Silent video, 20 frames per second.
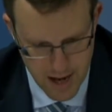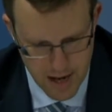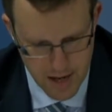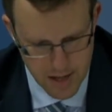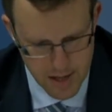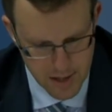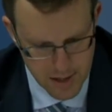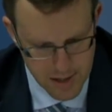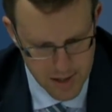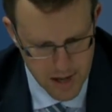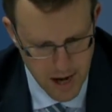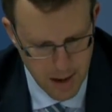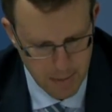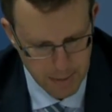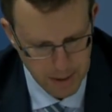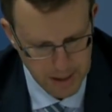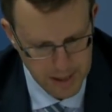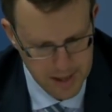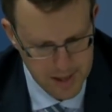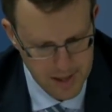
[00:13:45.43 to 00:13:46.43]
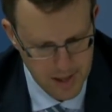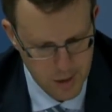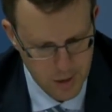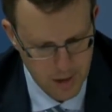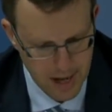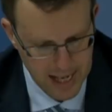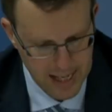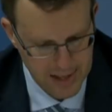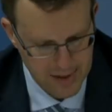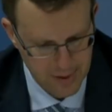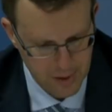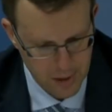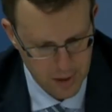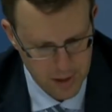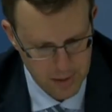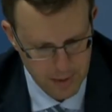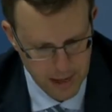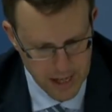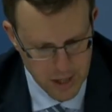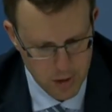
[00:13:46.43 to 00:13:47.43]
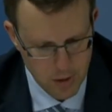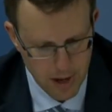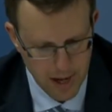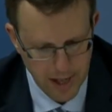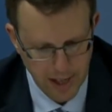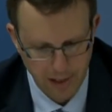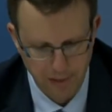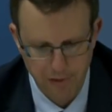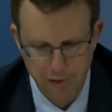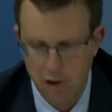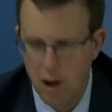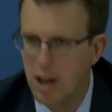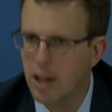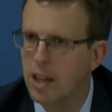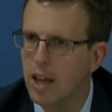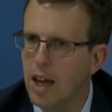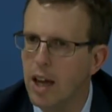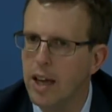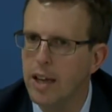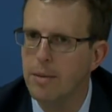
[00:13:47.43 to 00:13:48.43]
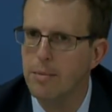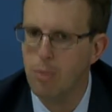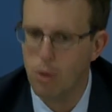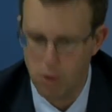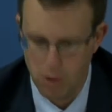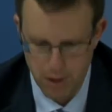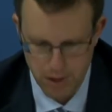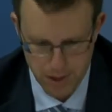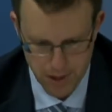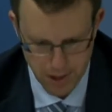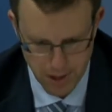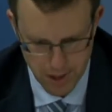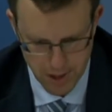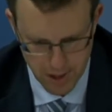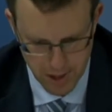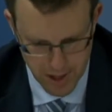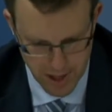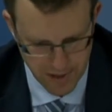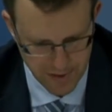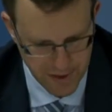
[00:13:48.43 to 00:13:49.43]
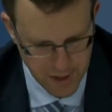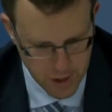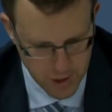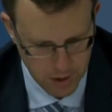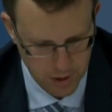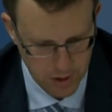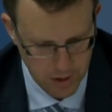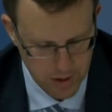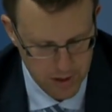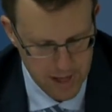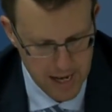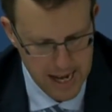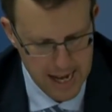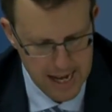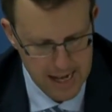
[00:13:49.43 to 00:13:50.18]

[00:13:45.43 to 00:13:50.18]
to stop illicit transfers by training frontline border security officials